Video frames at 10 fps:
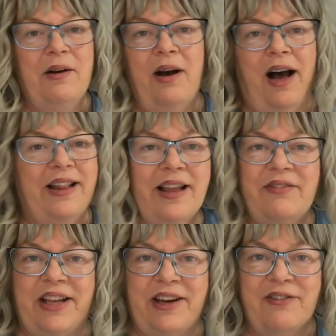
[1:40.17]
I love
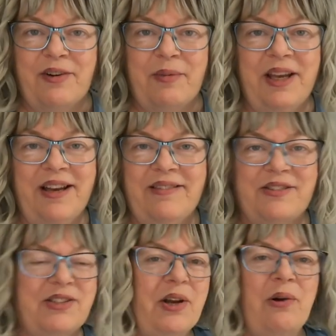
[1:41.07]
to hear from you.
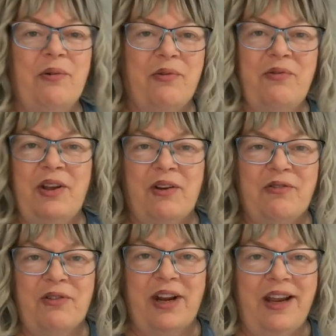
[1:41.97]
So feel
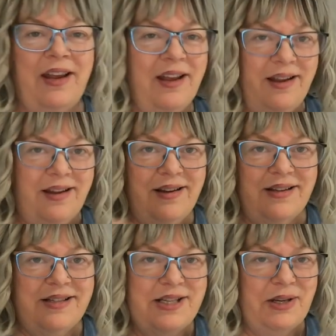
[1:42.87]
free
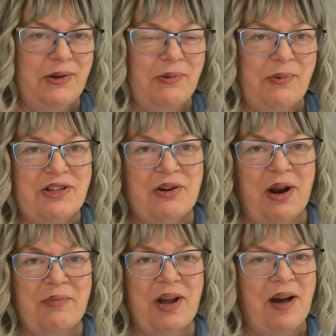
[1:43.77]
to
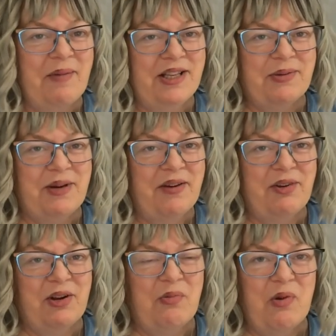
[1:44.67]
drop comments whenever
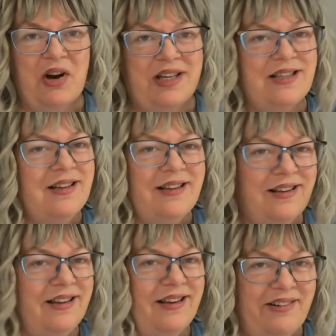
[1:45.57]
you want
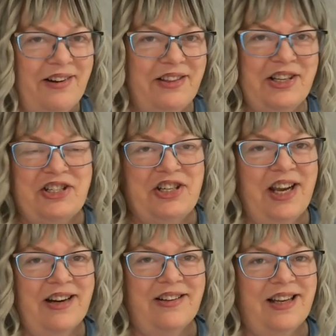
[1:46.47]
on this
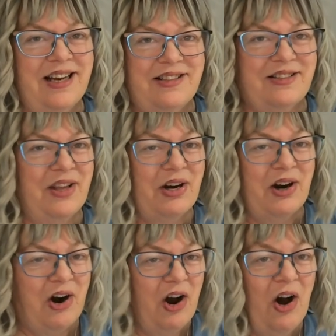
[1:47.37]
channel because they
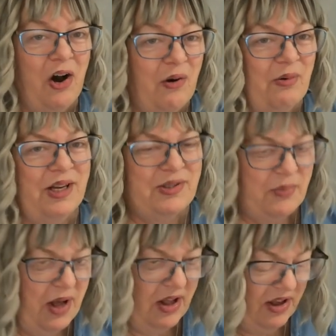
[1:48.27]
are always
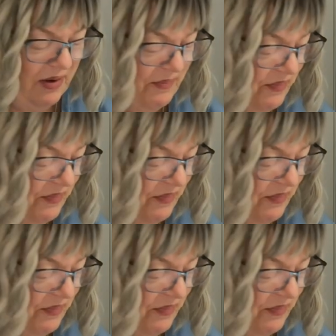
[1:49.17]
welcome.